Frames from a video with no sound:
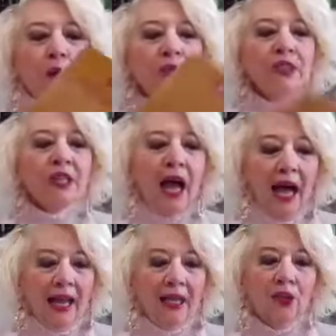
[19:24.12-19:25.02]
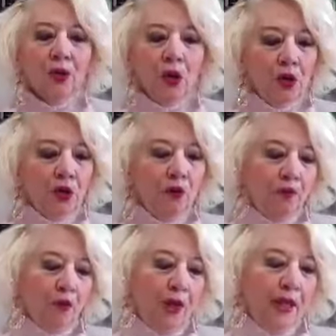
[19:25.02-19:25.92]
always kind to our new
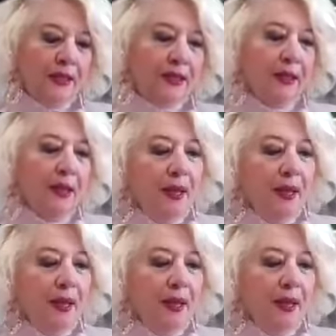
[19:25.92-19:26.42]
friends.